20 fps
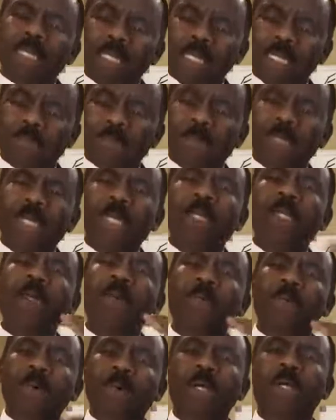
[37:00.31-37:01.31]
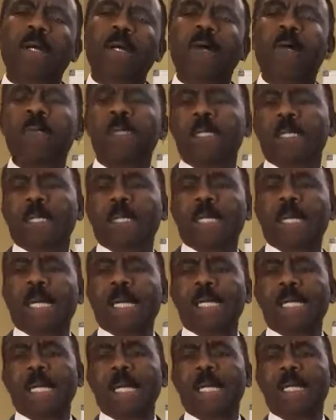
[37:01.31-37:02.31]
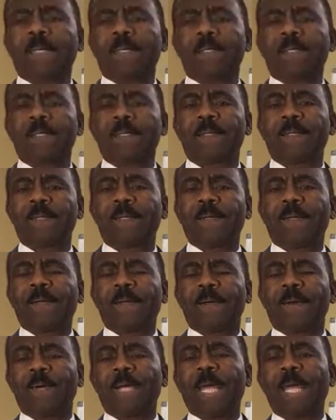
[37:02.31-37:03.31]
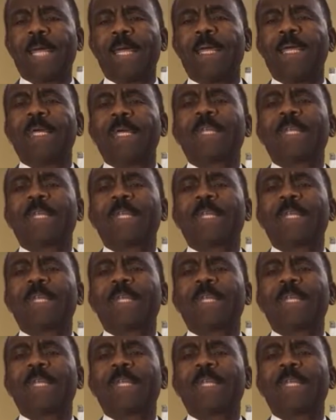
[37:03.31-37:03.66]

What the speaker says: It will work out at the end. Okay?